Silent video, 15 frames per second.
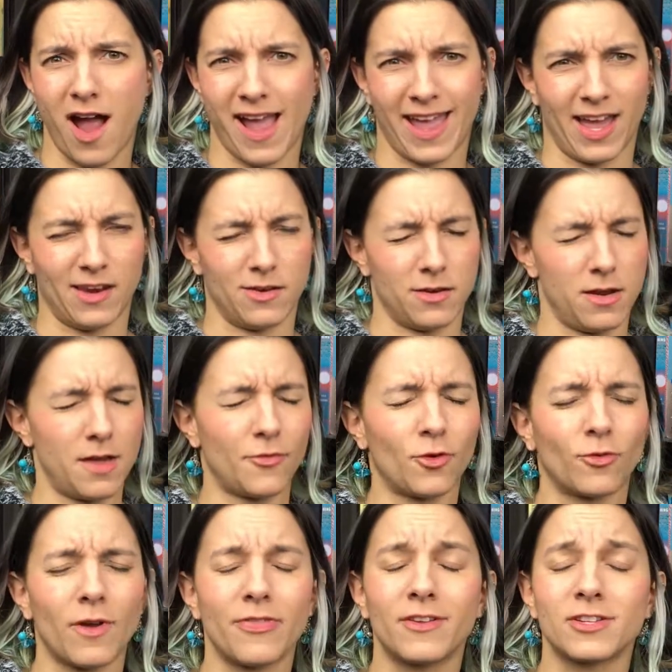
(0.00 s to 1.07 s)
I had
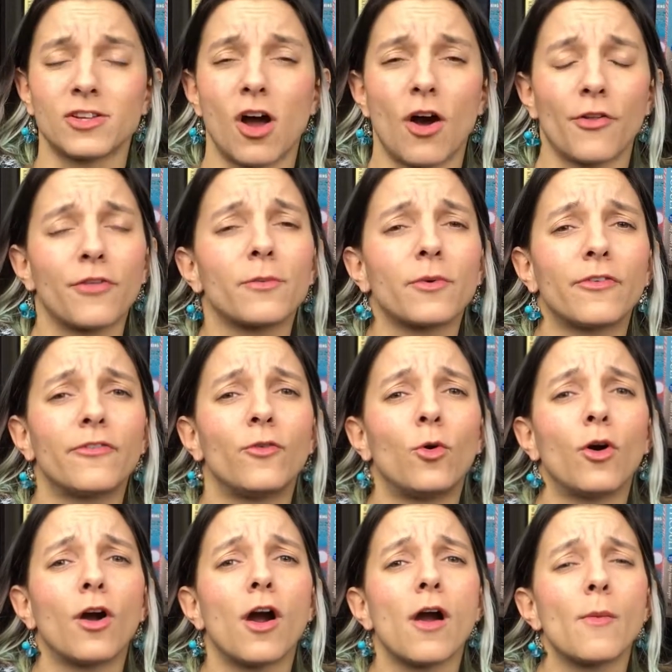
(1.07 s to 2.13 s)
never read this author
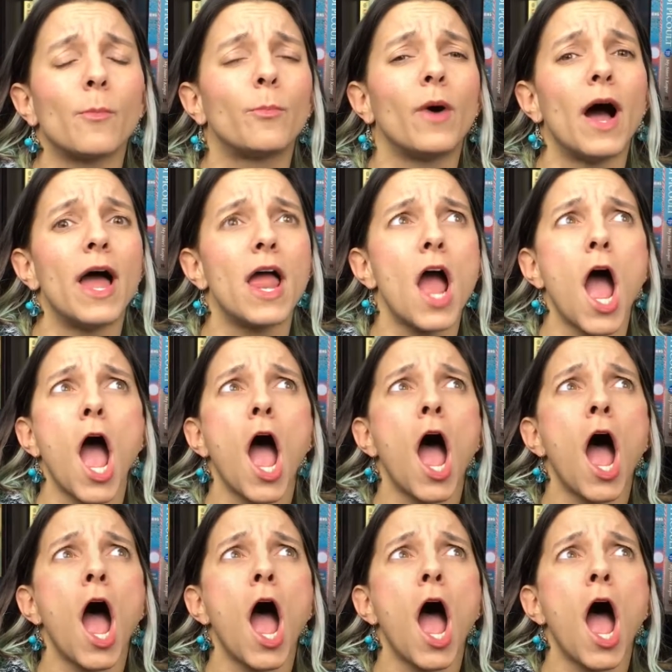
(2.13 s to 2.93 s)
before, but